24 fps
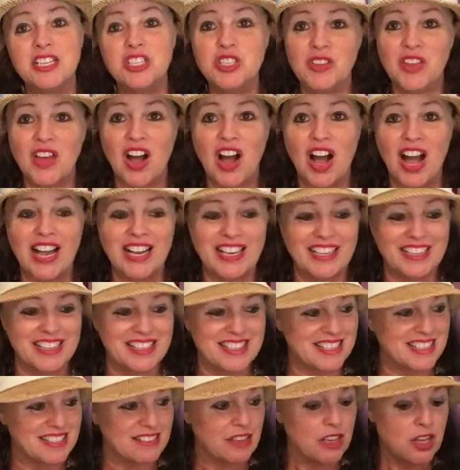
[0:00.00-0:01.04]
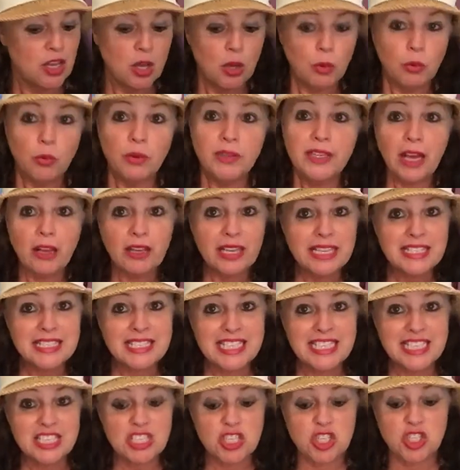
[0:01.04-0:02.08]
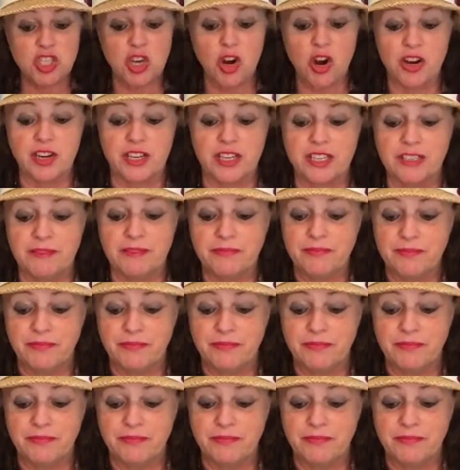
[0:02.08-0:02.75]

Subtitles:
to the islands. Well, now let's get started